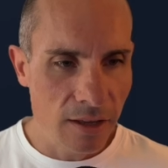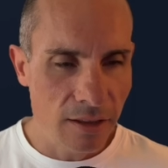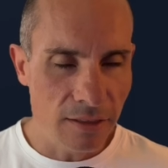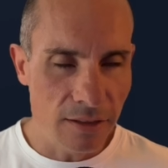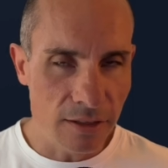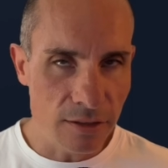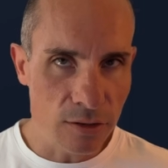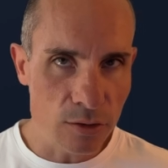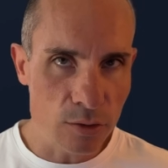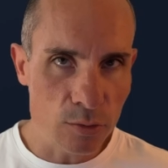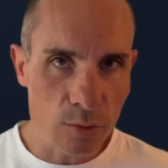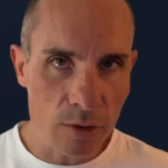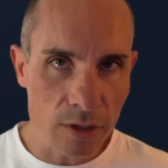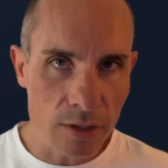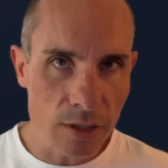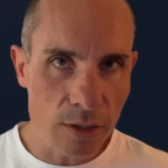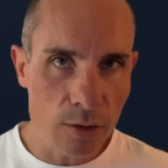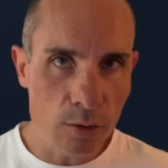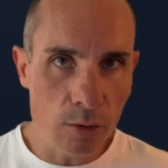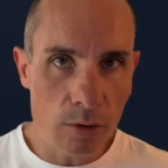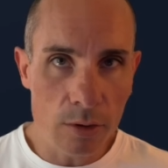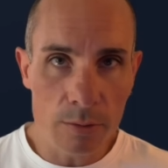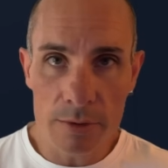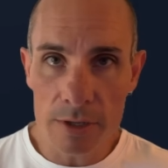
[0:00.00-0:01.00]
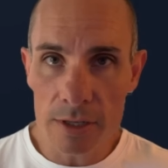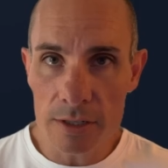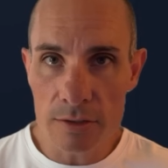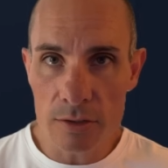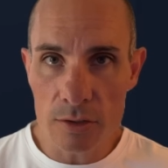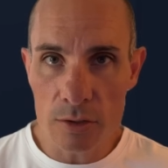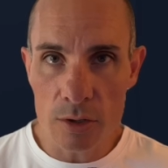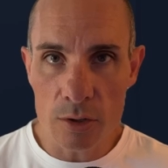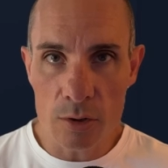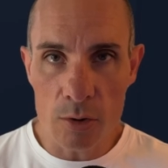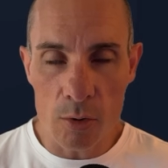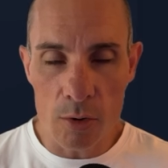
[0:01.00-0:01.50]
This is really cool because
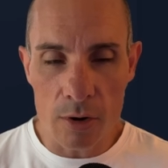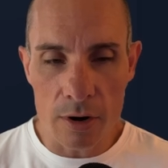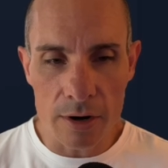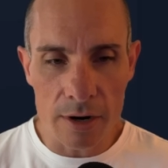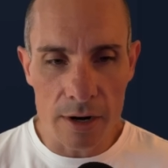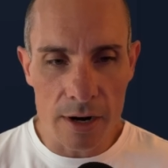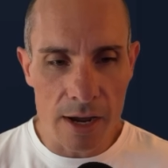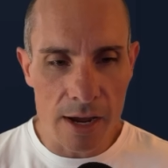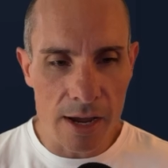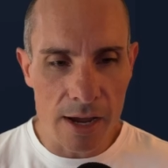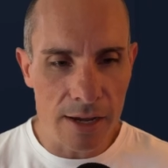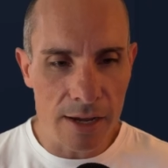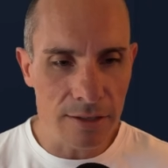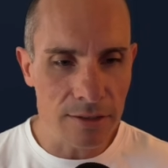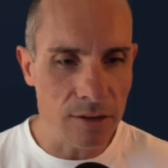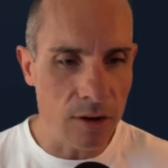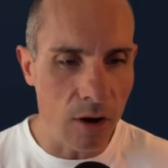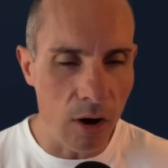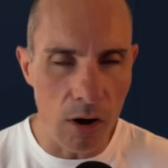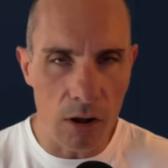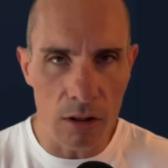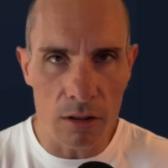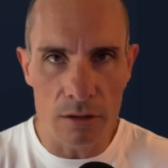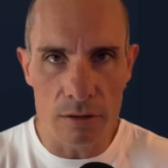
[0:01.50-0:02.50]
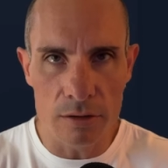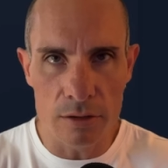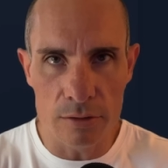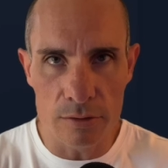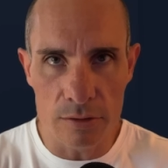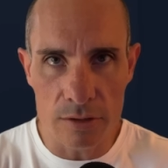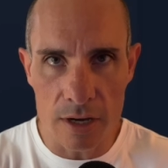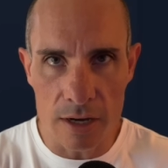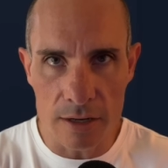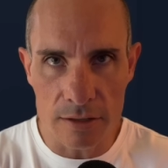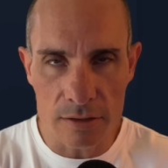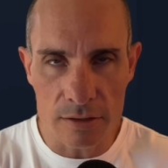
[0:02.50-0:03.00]
you can organize all of those
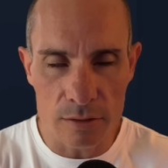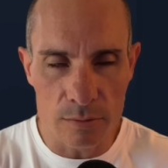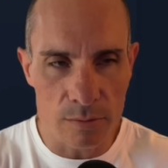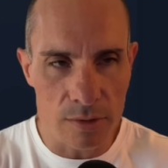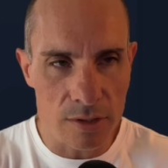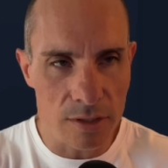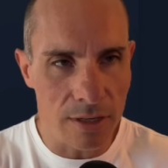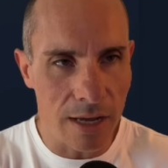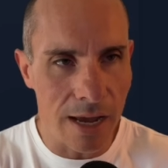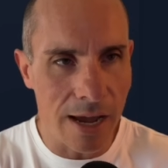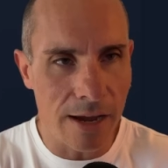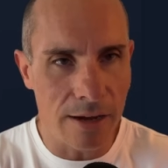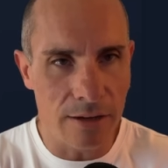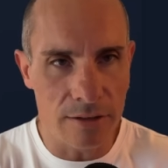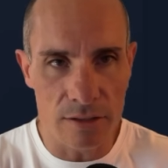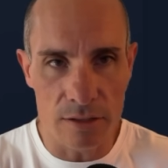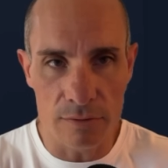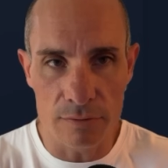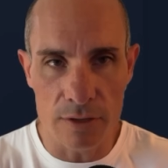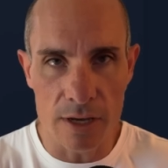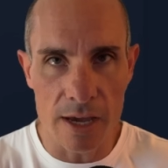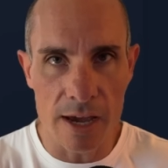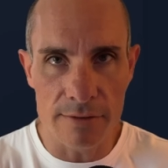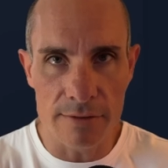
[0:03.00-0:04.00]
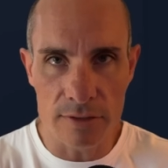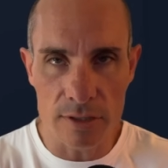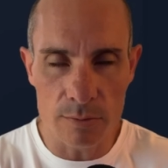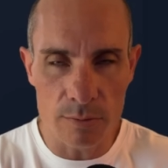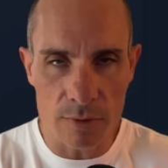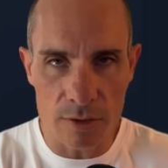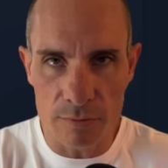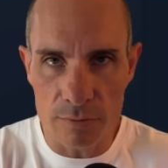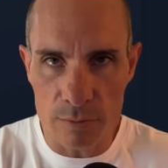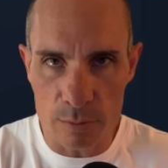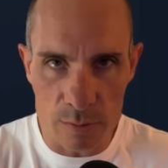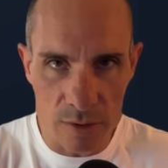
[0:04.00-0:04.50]
custom styles. If you have
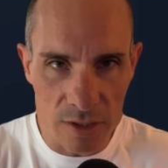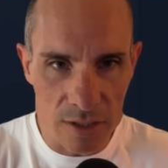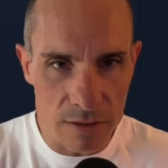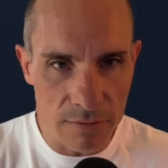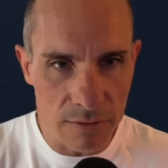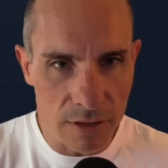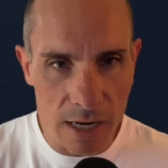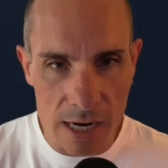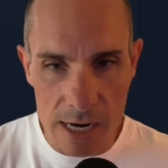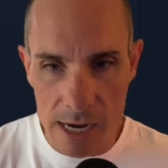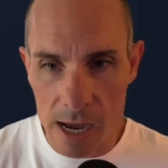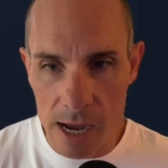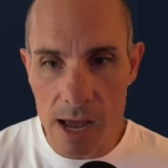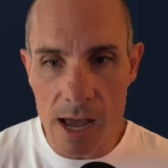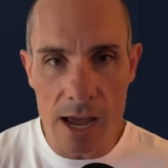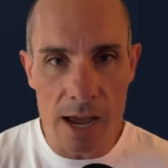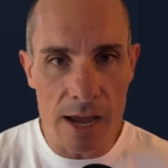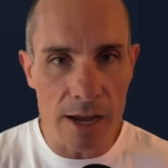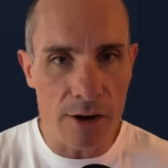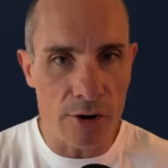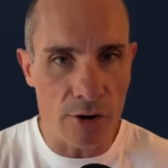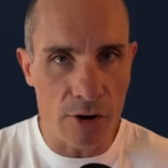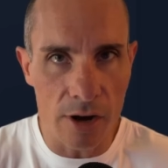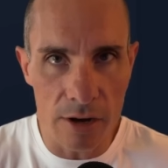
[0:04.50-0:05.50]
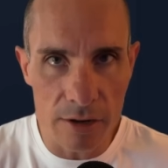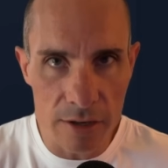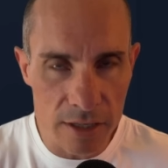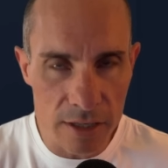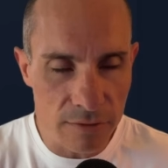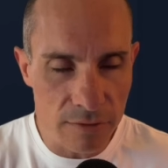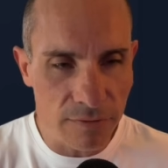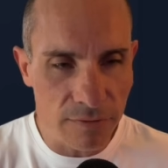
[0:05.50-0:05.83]
something from CivitAI or Hugging